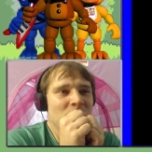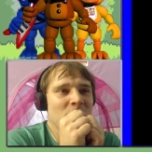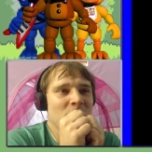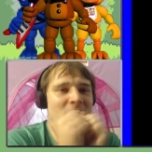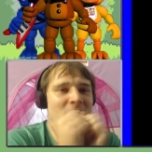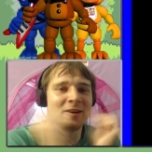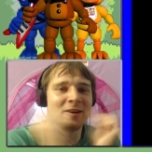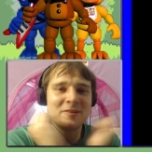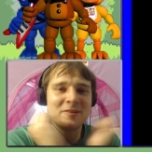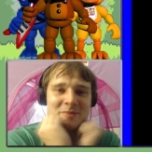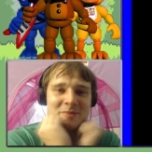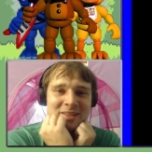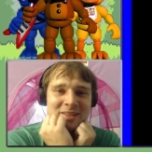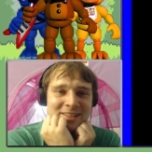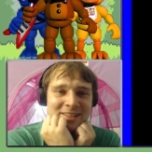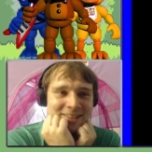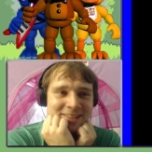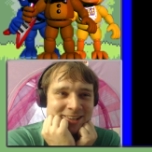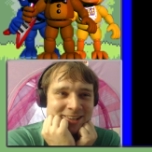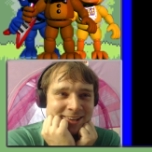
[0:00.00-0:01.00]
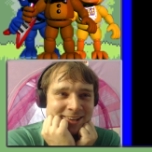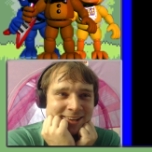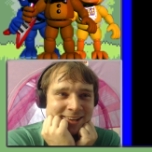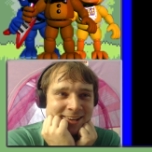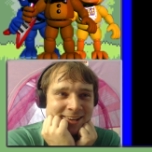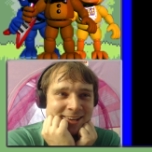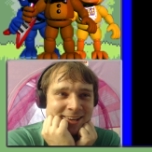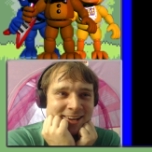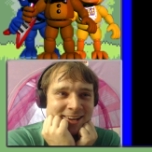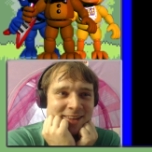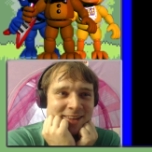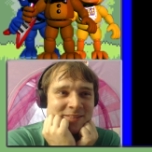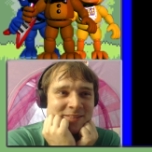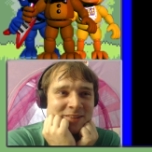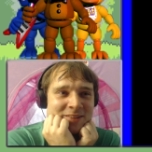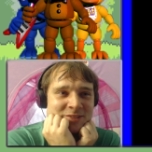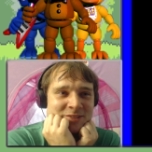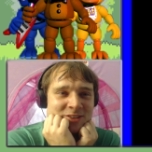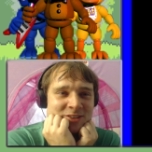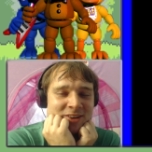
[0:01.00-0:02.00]
Well, everybody, uh, I'm going
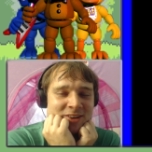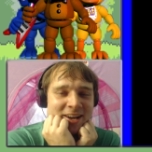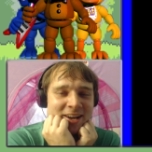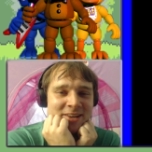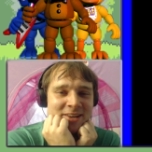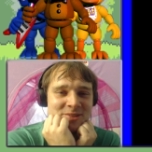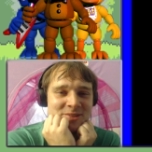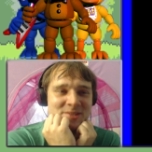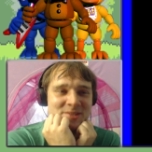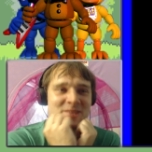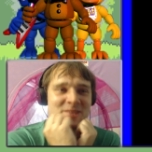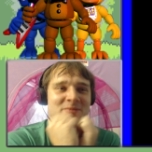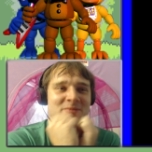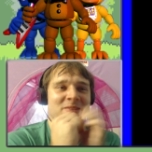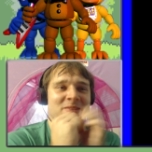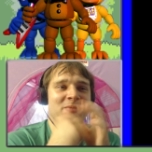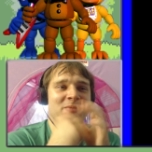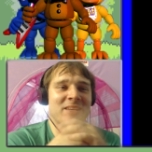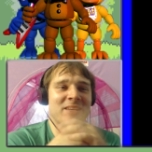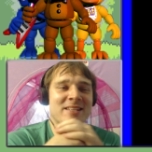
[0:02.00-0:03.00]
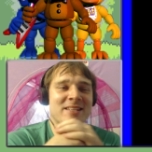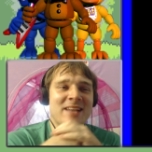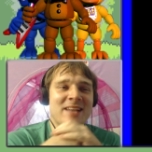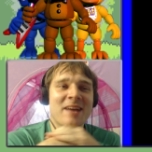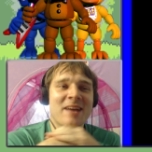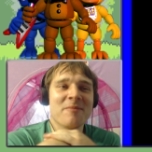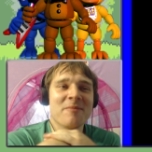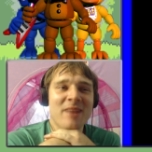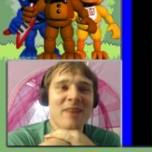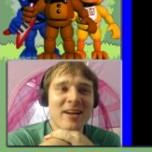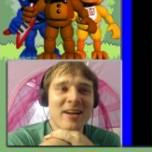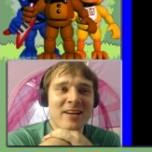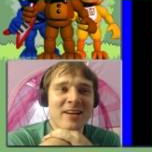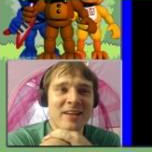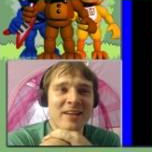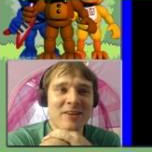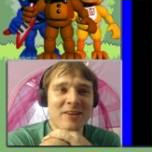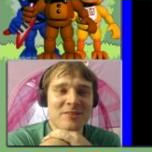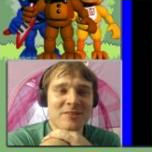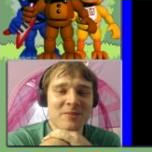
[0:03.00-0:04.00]
to have to grind or something because I am not
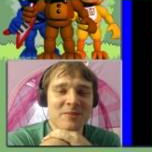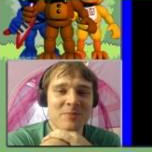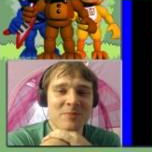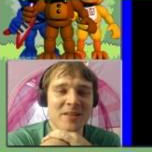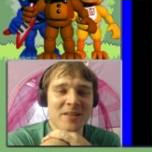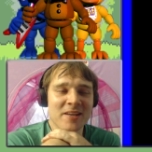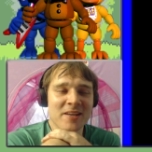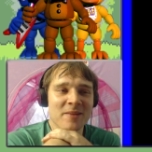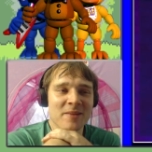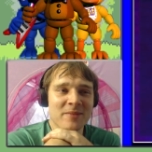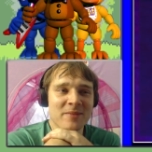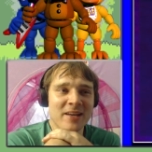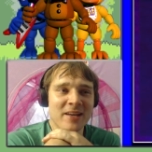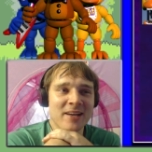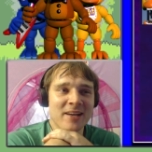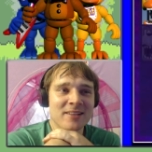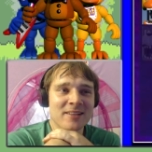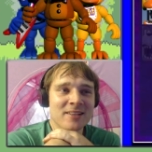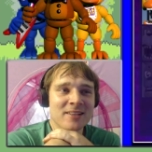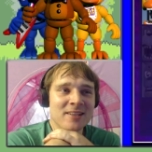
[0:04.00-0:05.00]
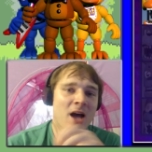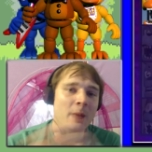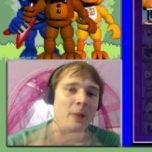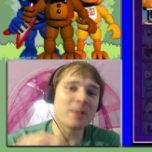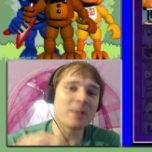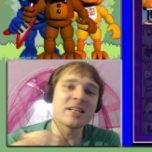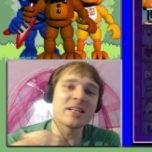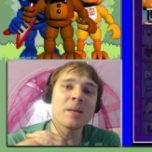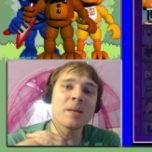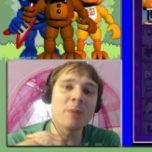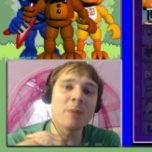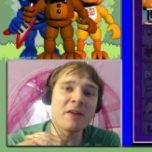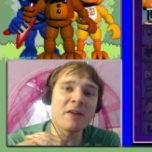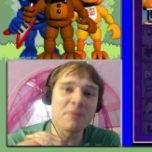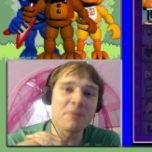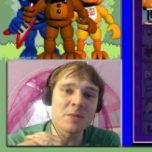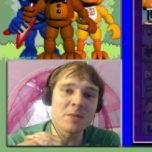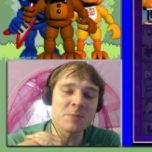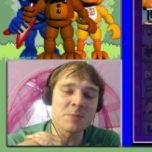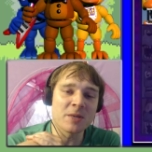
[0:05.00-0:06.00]
cut out to beat him yet. I'm going to take a
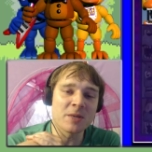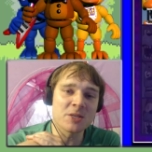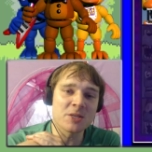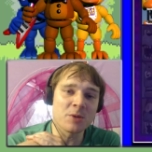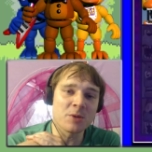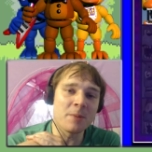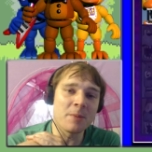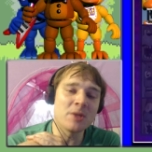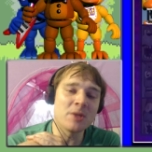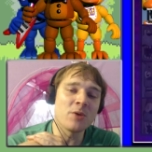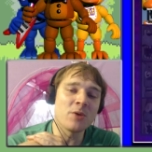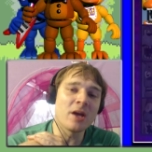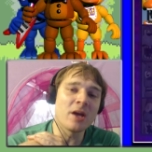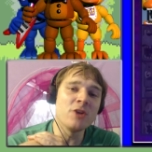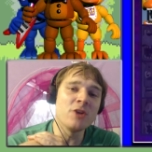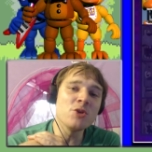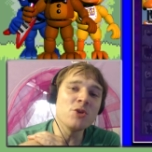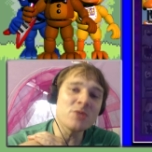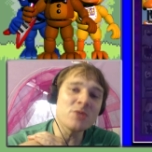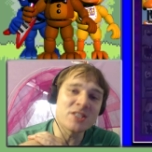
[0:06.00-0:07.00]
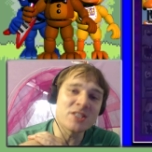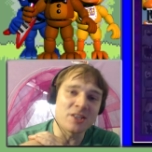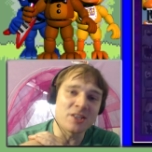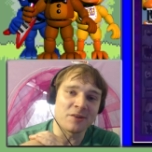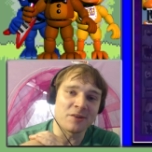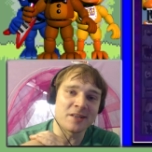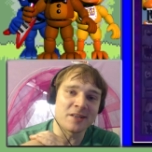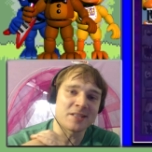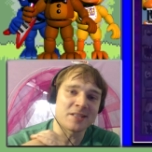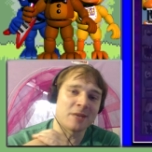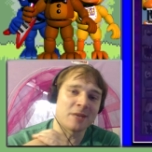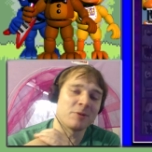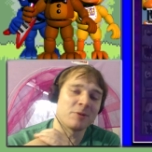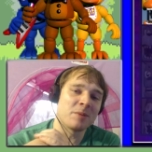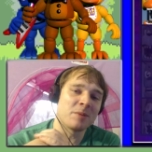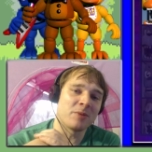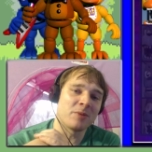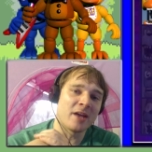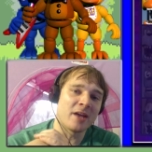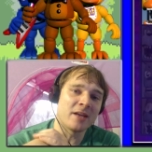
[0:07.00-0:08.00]
break from this because we're going to be doing a new series on
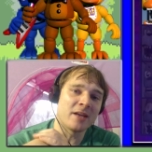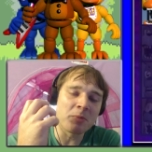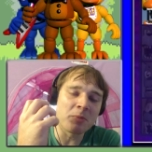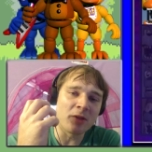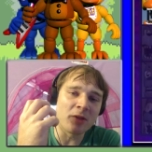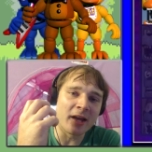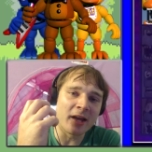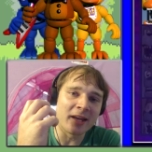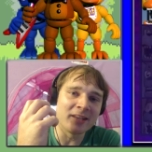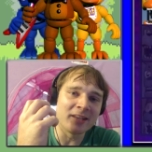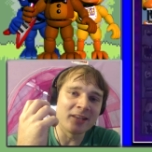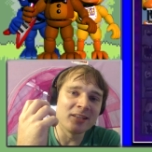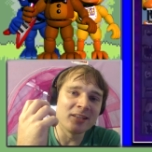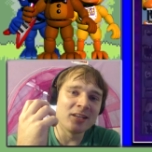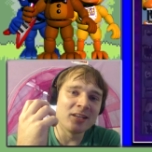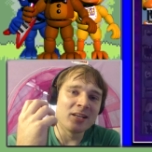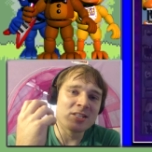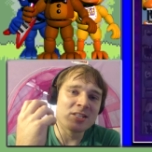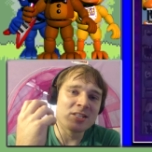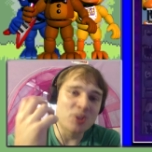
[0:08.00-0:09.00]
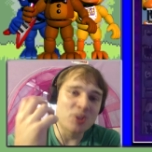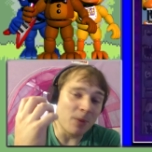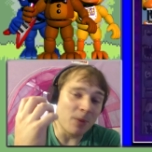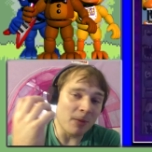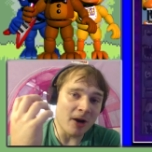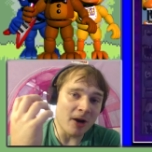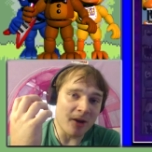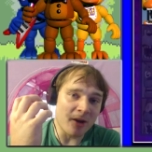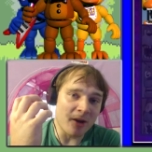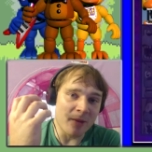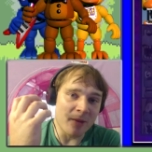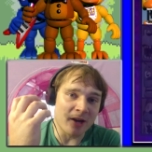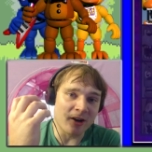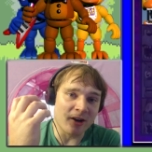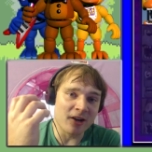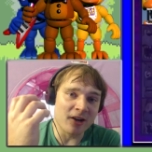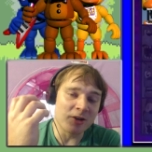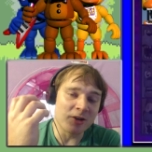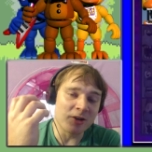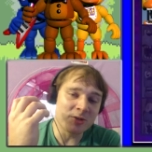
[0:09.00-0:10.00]
Replay, playing Super Mario
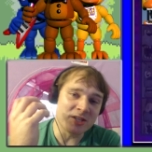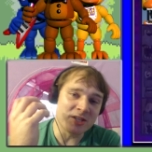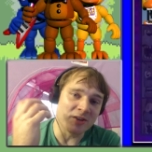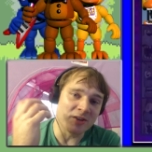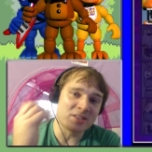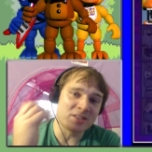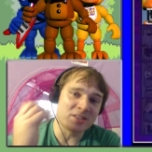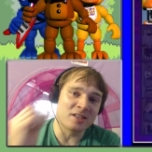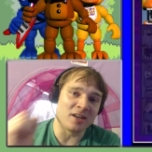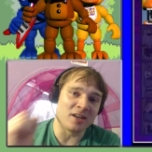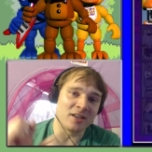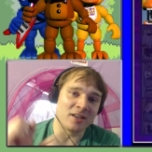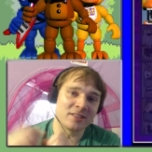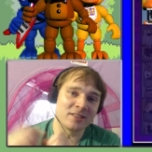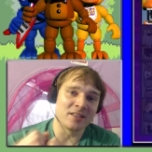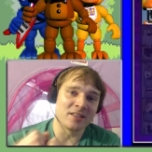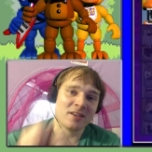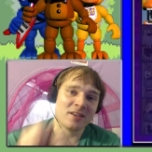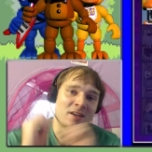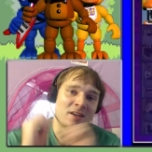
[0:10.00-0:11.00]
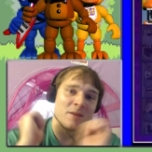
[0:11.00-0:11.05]
Maker in a new series called